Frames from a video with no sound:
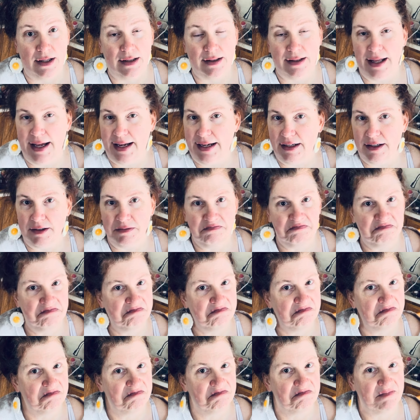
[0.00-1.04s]
Like,
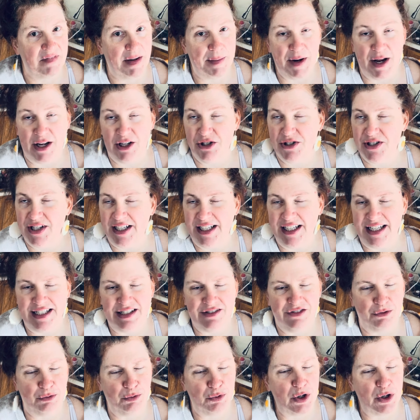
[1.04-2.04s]
I'm not using any different